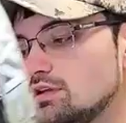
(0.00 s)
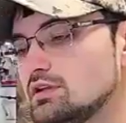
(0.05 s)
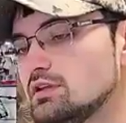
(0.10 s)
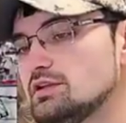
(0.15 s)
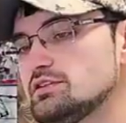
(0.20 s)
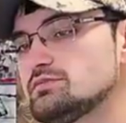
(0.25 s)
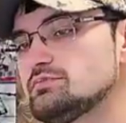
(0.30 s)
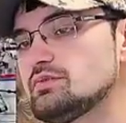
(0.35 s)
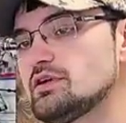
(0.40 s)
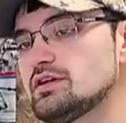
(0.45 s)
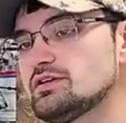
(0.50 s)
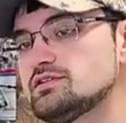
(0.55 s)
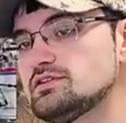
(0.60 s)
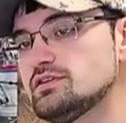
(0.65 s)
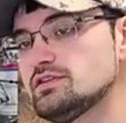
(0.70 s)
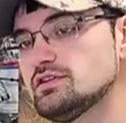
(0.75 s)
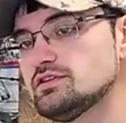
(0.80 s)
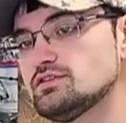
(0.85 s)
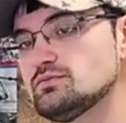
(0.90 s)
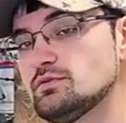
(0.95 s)
let's press
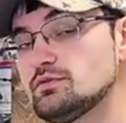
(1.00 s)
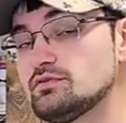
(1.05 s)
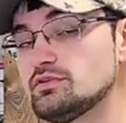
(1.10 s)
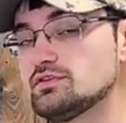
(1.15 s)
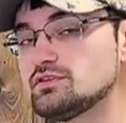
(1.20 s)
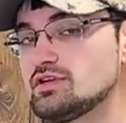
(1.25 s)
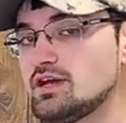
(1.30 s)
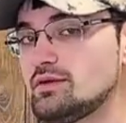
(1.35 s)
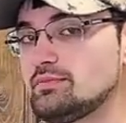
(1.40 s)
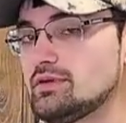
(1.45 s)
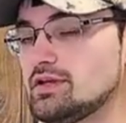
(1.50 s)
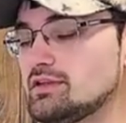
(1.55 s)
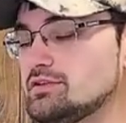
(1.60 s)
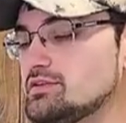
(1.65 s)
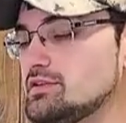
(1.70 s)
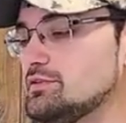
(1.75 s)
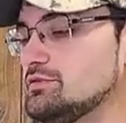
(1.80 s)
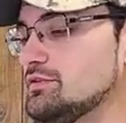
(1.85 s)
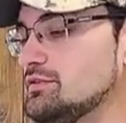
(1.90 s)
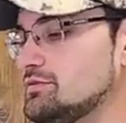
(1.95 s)
it and let's move these top
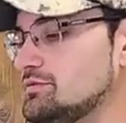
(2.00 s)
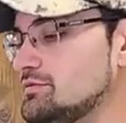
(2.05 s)
hats over.